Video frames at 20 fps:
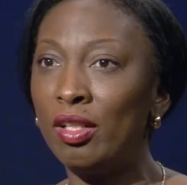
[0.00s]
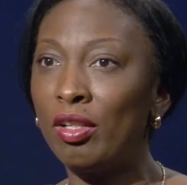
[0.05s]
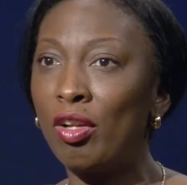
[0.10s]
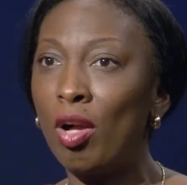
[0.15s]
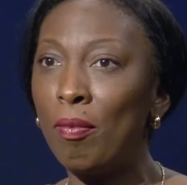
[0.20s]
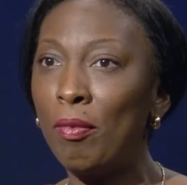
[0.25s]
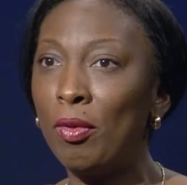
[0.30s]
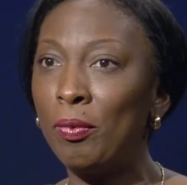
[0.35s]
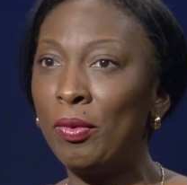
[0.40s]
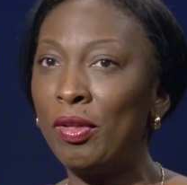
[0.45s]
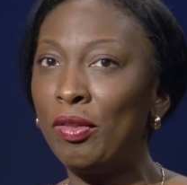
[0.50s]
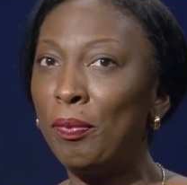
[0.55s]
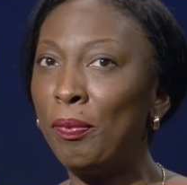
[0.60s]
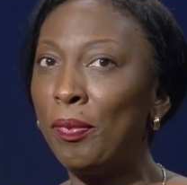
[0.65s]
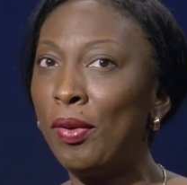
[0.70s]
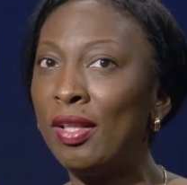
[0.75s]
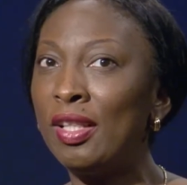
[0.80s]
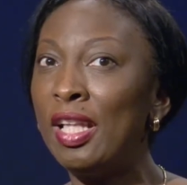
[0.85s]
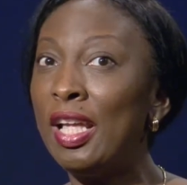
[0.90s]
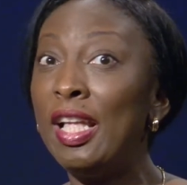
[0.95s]
in common with,
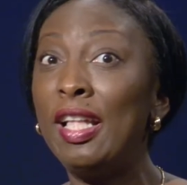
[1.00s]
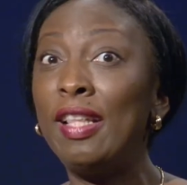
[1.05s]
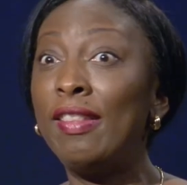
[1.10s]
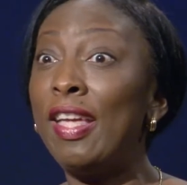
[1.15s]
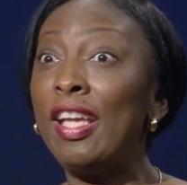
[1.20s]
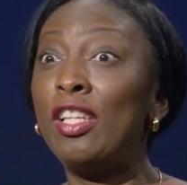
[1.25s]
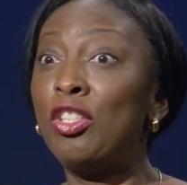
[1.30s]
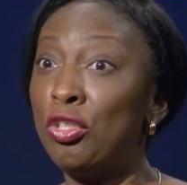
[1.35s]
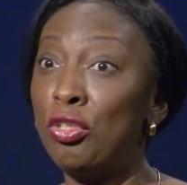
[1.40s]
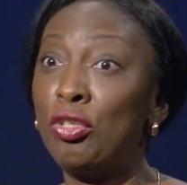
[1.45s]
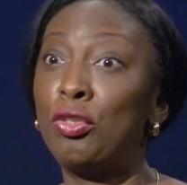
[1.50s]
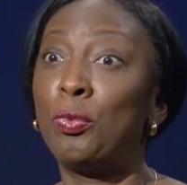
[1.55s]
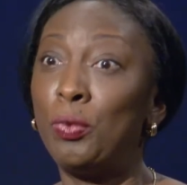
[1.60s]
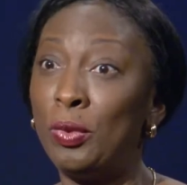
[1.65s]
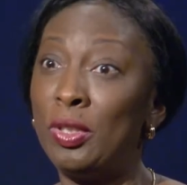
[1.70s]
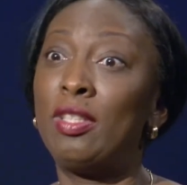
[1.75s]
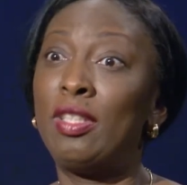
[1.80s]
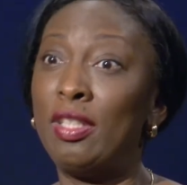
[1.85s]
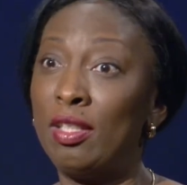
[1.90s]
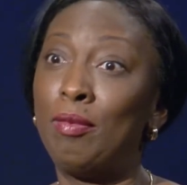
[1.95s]
but they just
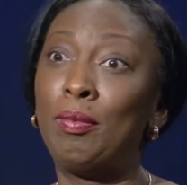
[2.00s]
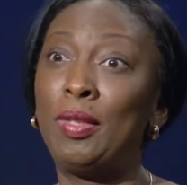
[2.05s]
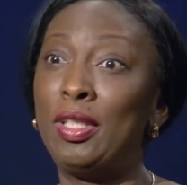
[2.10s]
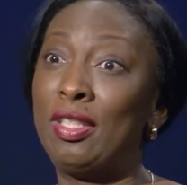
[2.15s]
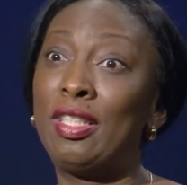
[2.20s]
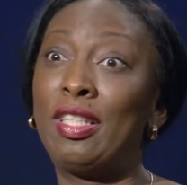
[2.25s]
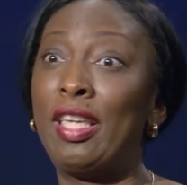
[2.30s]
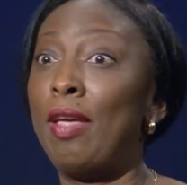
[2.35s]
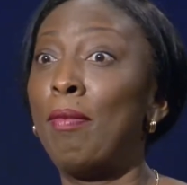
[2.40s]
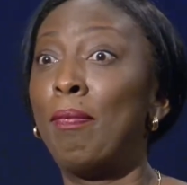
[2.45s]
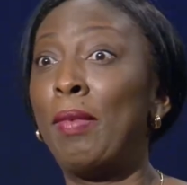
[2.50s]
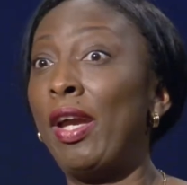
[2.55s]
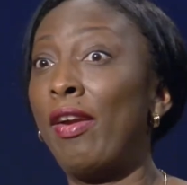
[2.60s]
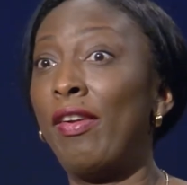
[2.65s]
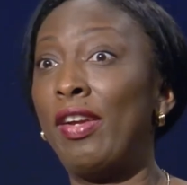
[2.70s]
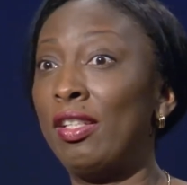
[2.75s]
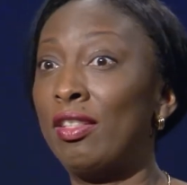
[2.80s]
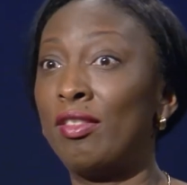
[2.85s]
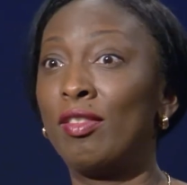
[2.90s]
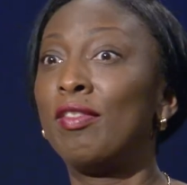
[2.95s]
wanted me to get
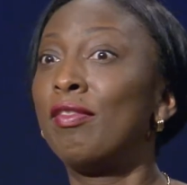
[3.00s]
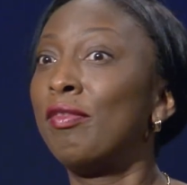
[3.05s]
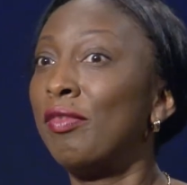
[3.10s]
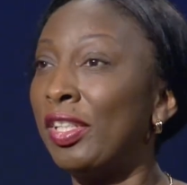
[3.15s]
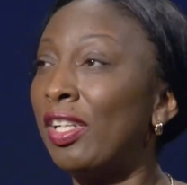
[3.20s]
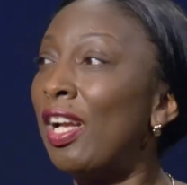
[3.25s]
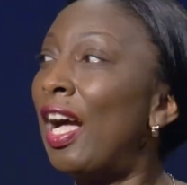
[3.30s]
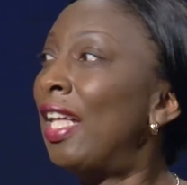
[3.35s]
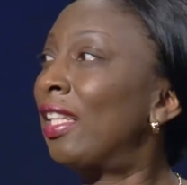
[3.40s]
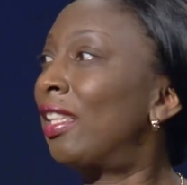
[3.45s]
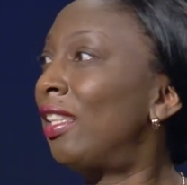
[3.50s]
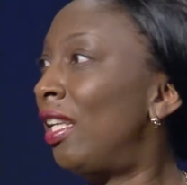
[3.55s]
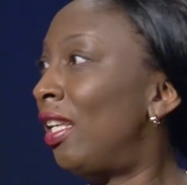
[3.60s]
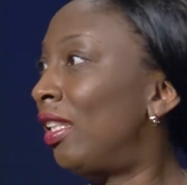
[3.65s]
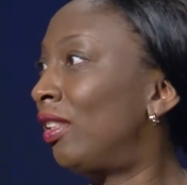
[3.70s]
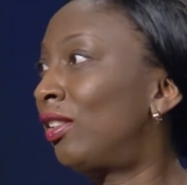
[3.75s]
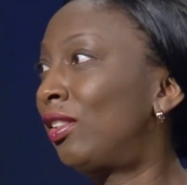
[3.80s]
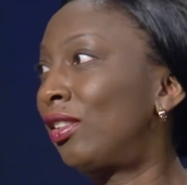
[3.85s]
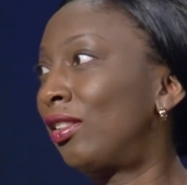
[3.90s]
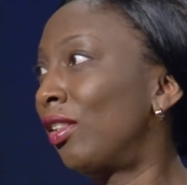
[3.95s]
married,
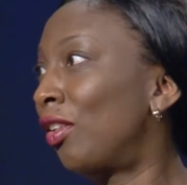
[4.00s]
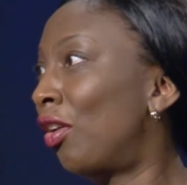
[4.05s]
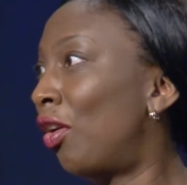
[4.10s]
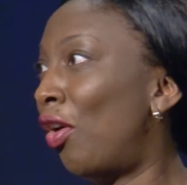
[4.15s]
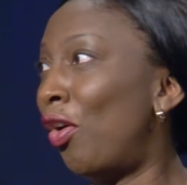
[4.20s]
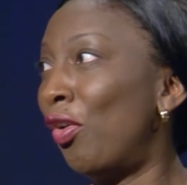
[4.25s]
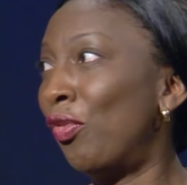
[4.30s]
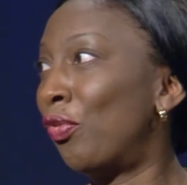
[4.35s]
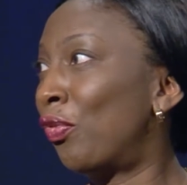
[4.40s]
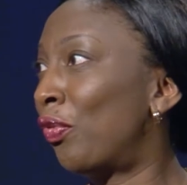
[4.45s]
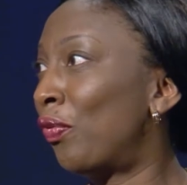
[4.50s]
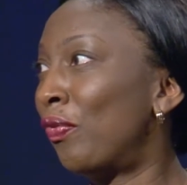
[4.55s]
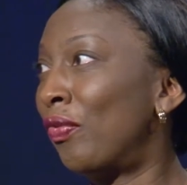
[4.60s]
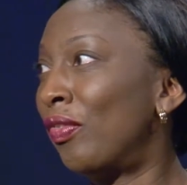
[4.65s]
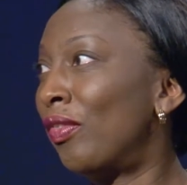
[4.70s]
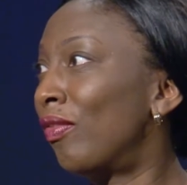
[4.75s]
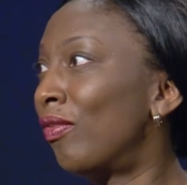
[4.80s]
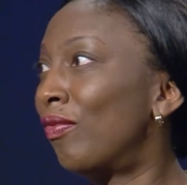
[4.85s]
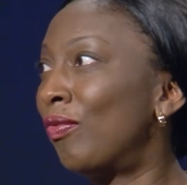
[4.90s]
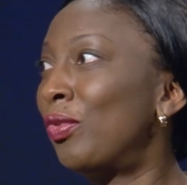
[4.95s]
regardless of,
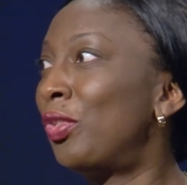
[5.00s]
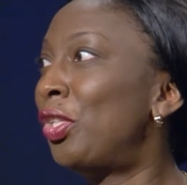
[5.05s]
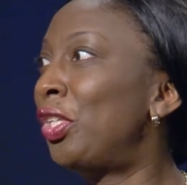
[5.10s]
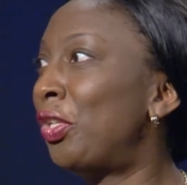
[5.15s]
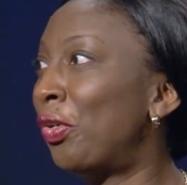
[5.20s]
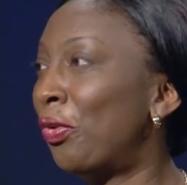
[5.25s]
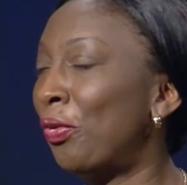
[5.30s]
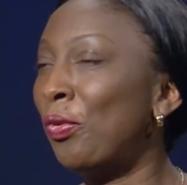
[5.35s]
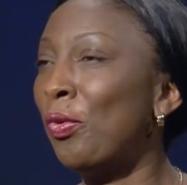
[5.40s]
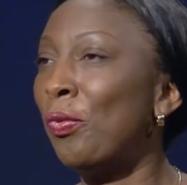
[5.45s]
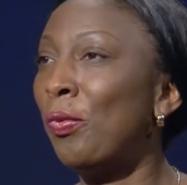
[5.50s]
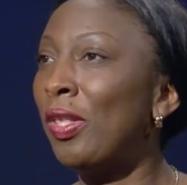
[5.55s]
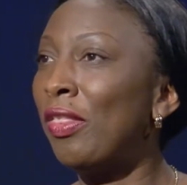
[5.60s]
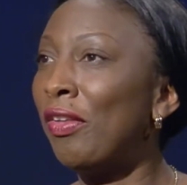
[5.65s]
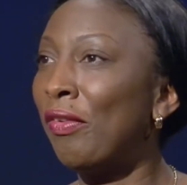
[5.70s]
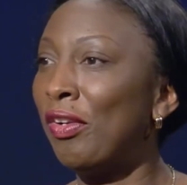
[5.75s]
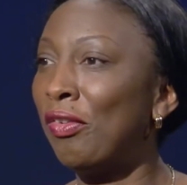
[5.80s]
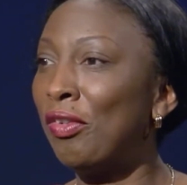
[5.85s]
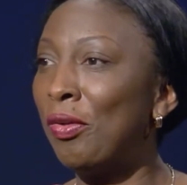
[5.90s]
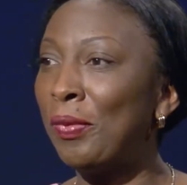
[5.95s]
you know,
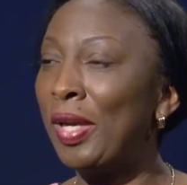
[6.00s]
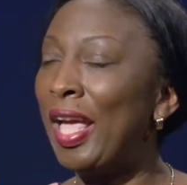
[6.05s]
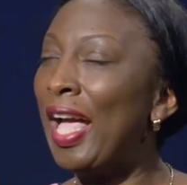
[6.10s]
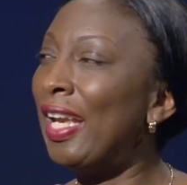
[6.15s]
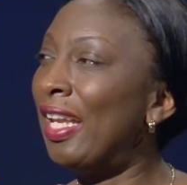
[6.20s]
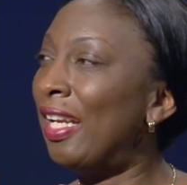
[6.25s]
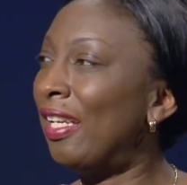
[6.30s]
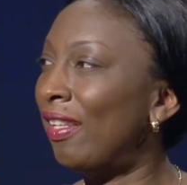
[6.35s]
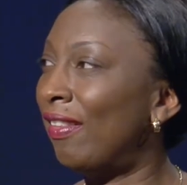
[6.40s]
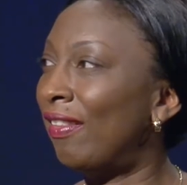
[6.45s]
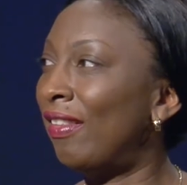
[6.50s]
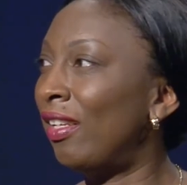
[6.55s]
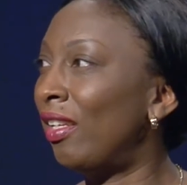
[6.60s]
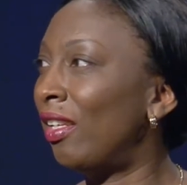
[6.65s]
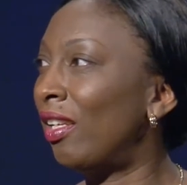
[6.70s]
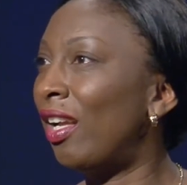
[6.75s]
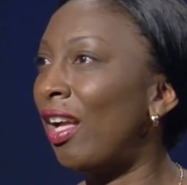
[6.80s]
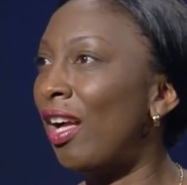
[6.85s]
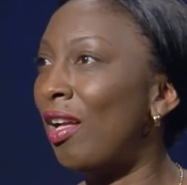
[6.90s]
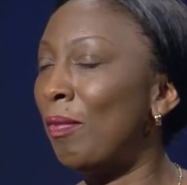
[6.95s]
whether or not we had anything
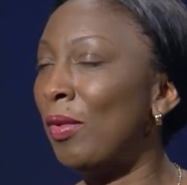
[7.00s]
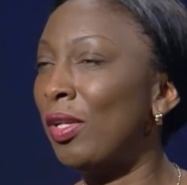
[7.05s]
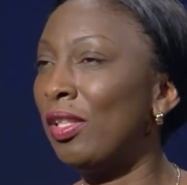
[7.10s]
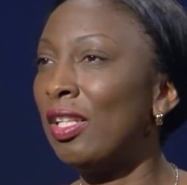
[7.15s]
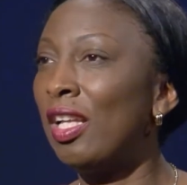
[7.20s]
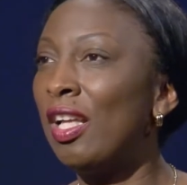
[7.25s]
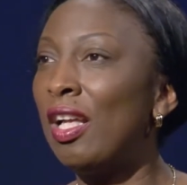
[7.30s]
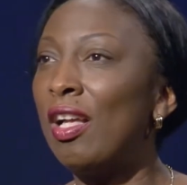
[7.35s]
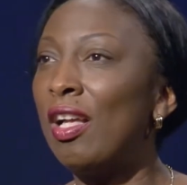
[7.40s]
in common.